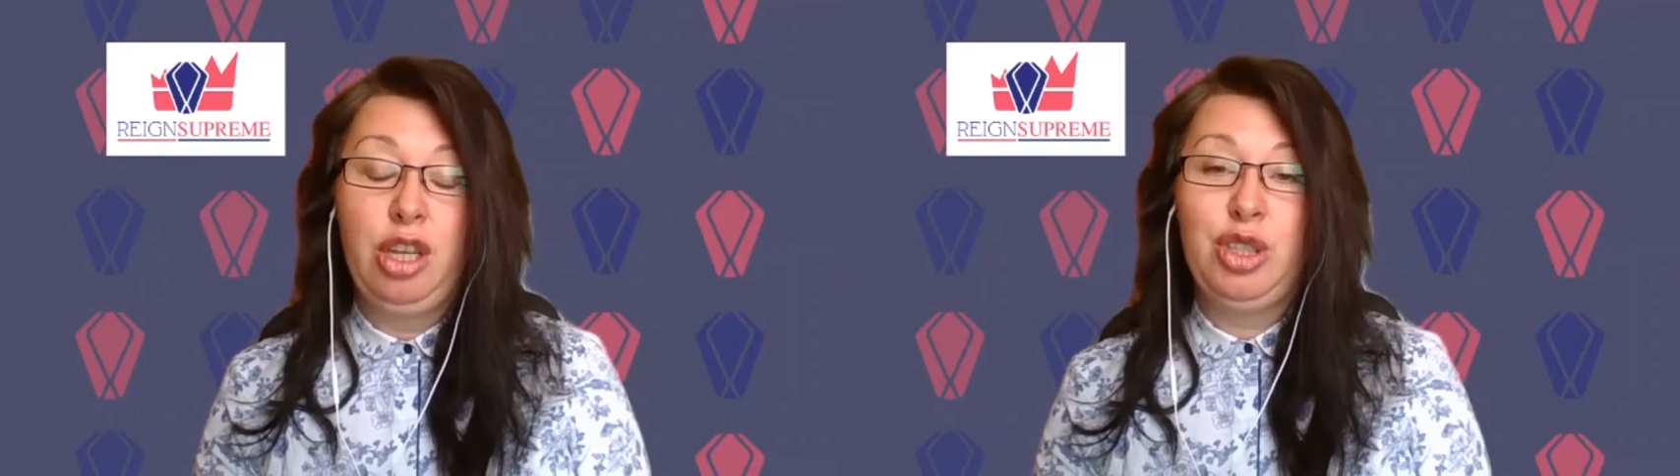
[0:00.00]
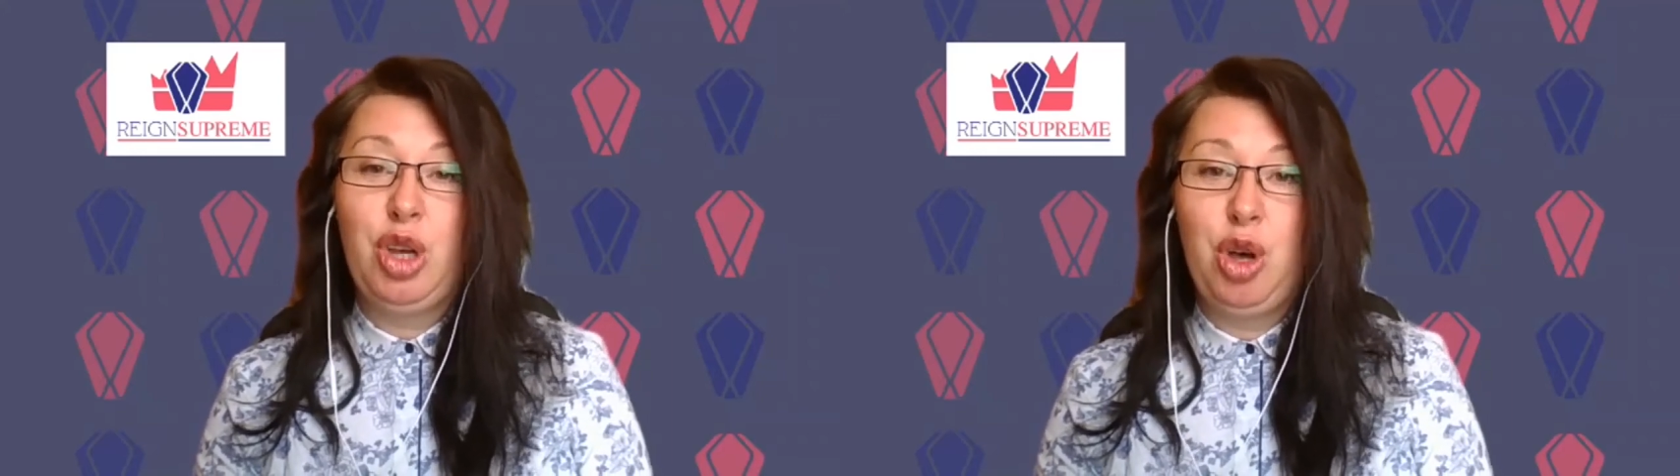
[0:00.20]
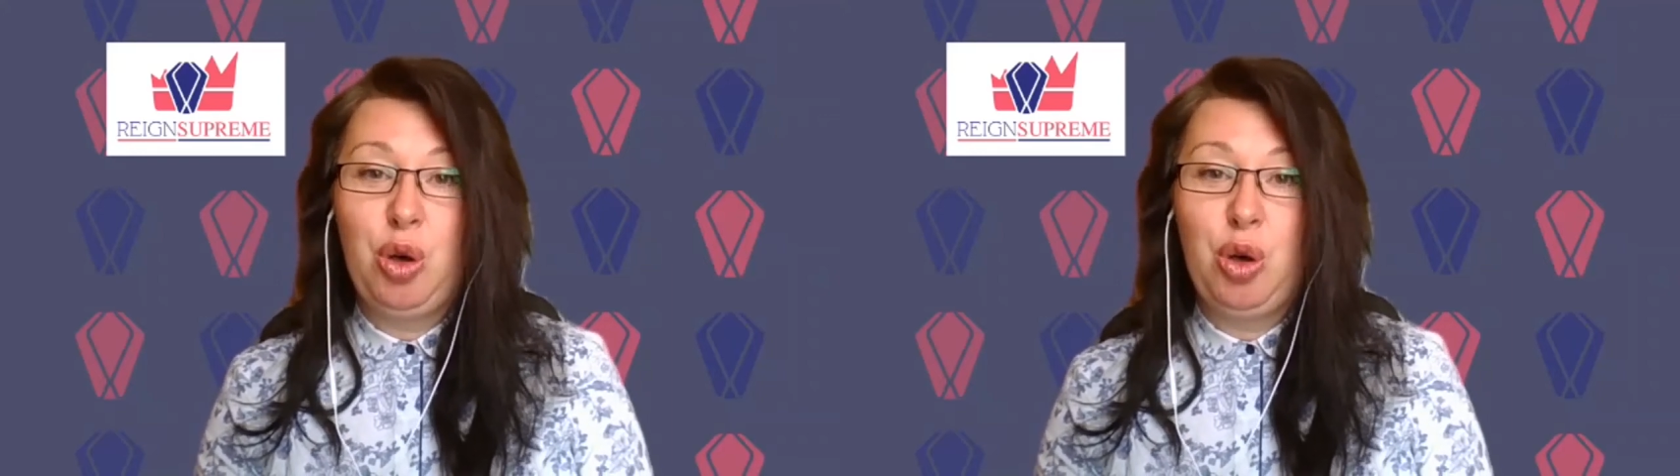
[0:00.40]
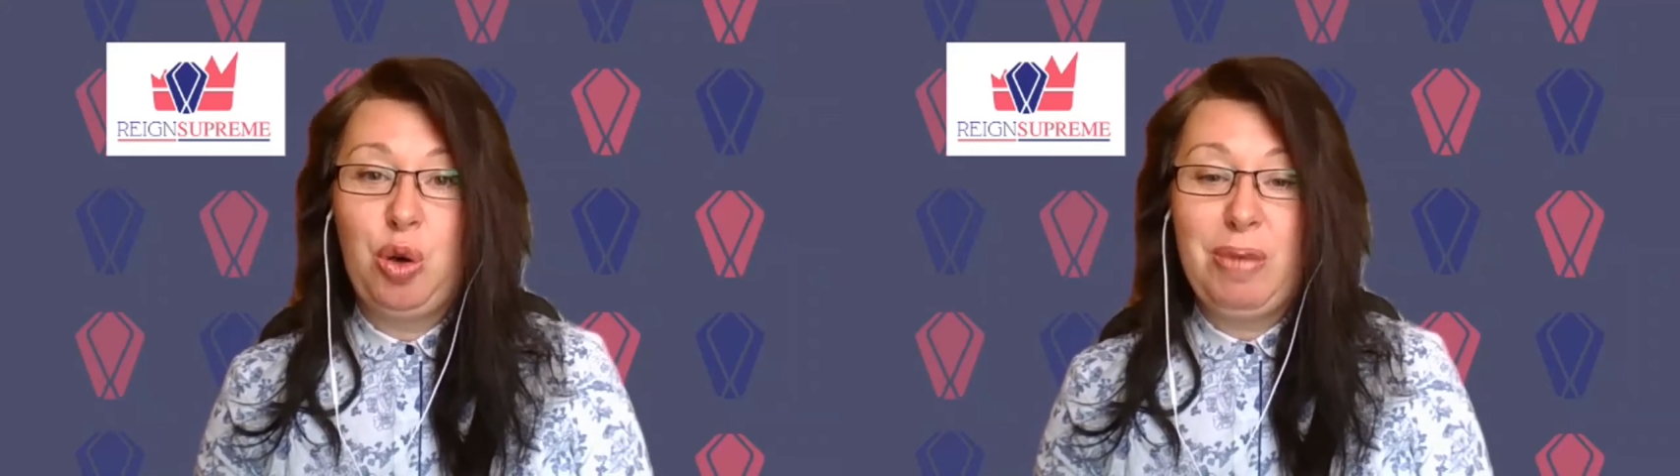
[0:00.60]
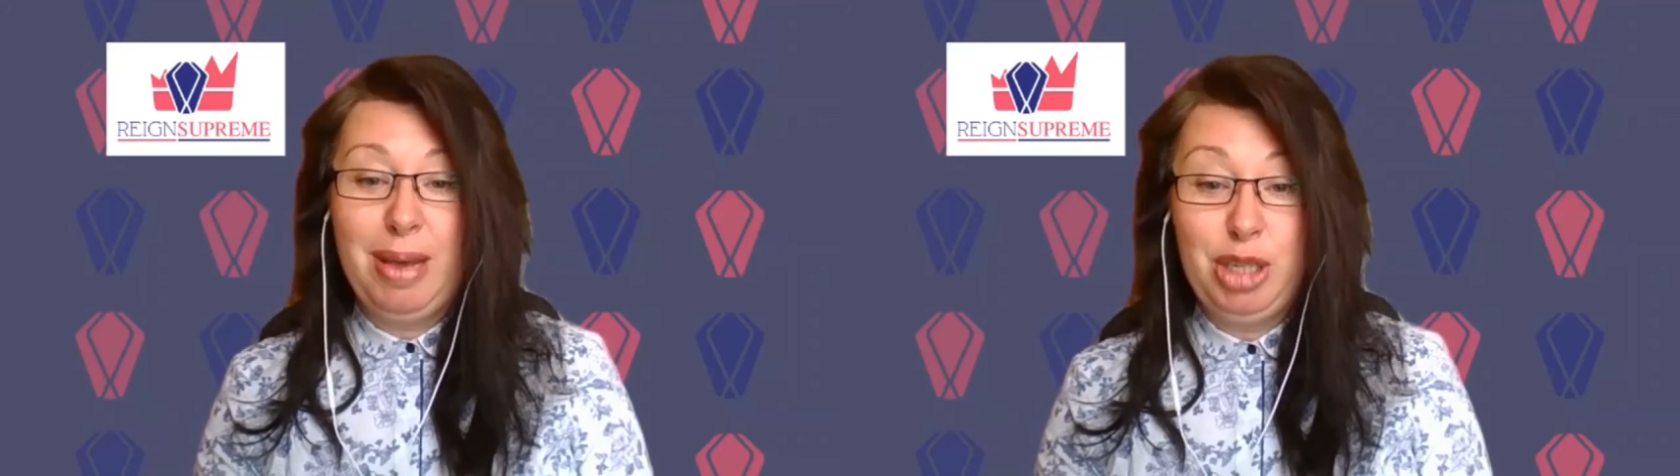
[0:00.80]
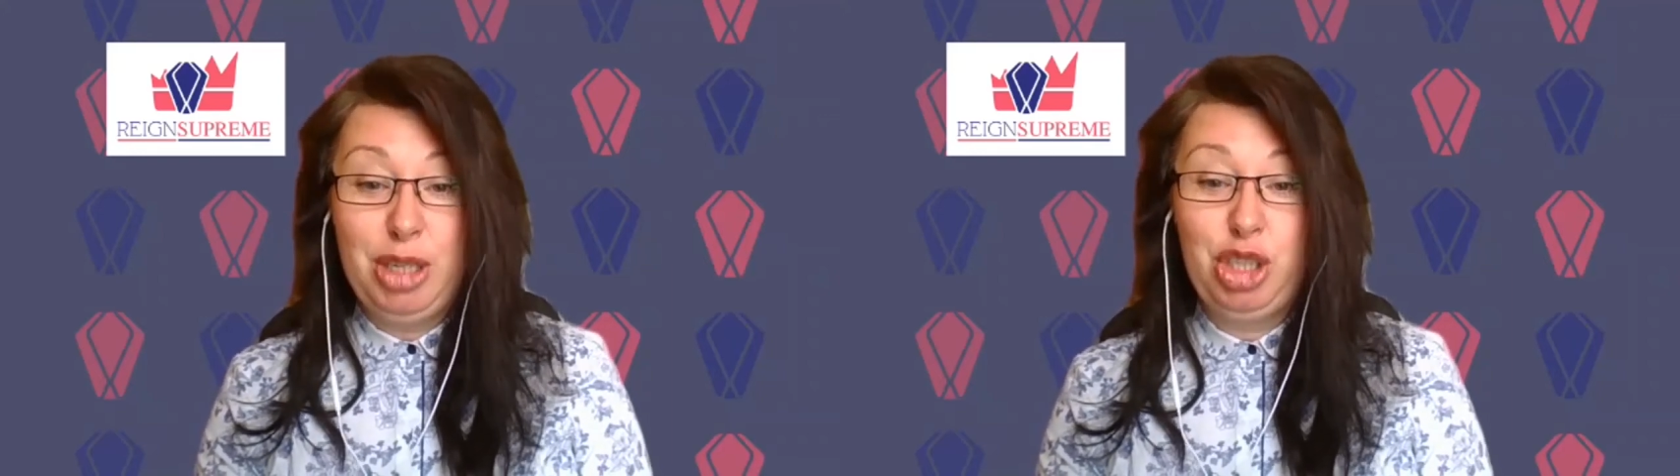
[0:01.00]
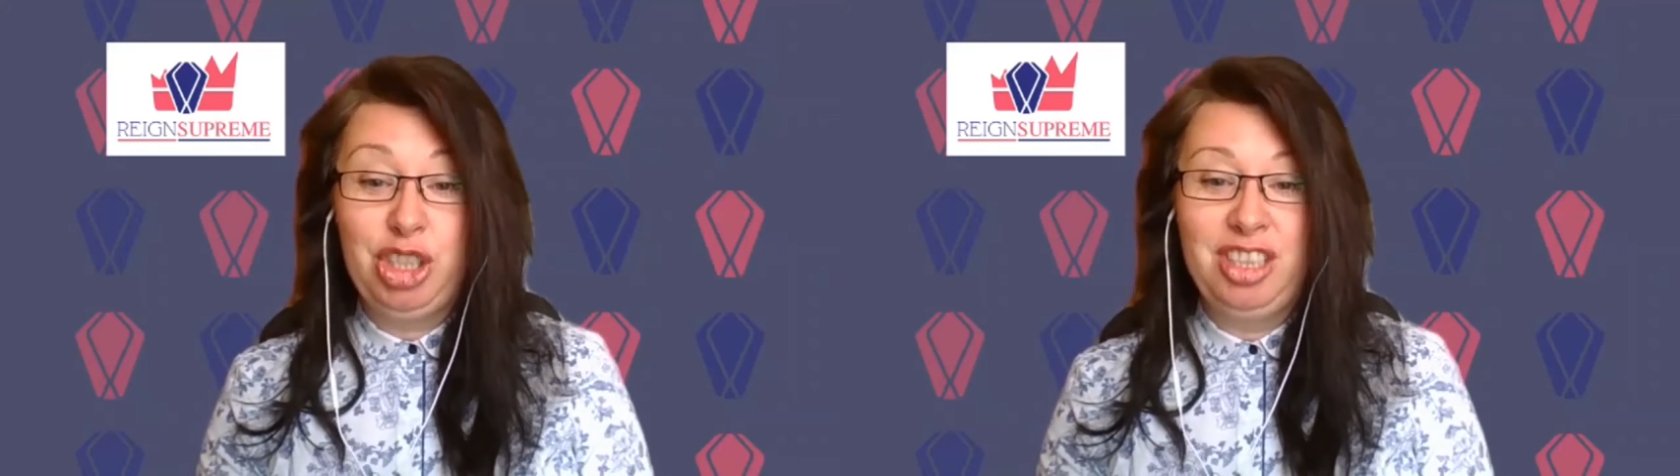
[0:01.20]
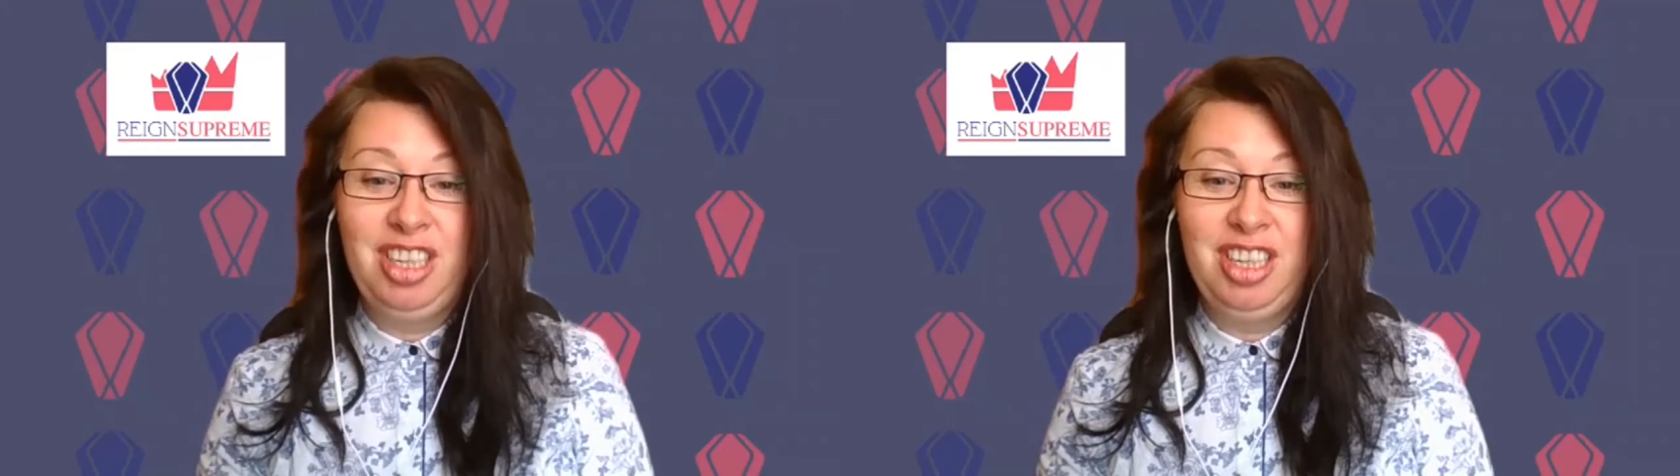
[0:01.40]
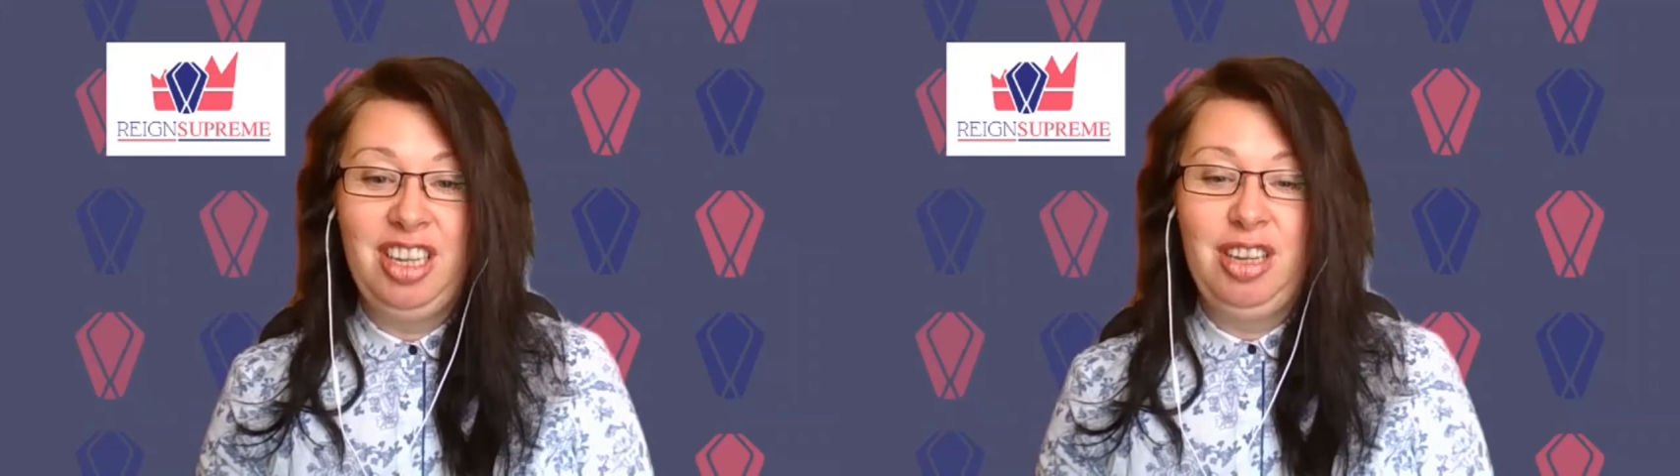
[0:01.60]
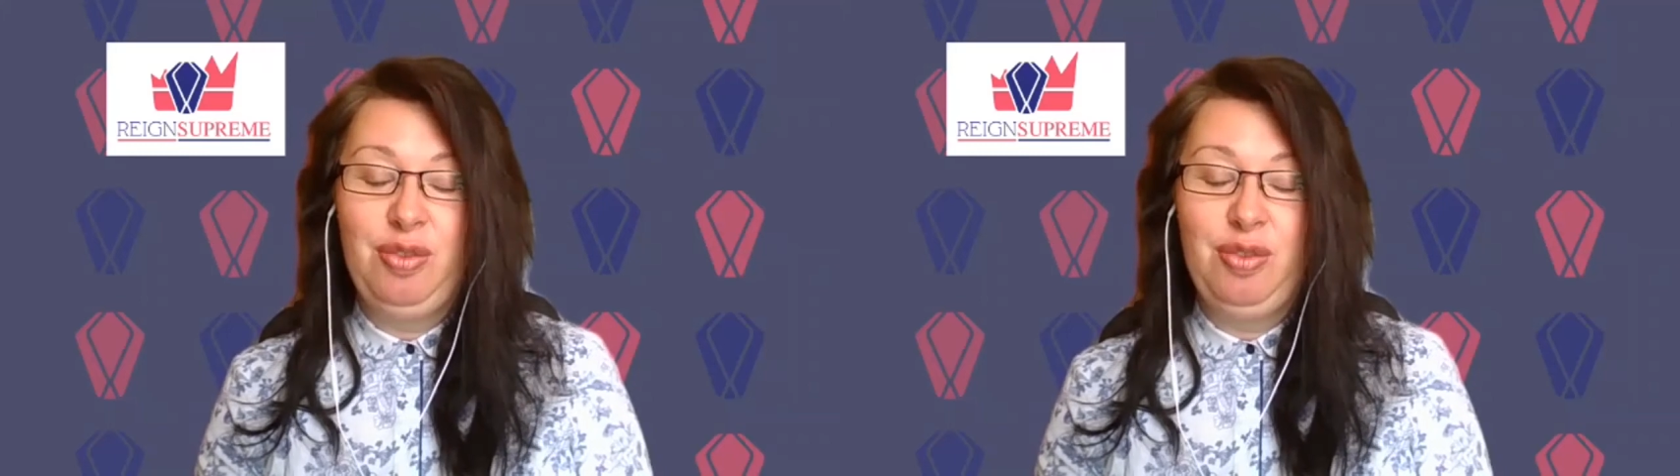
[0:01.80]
So my mission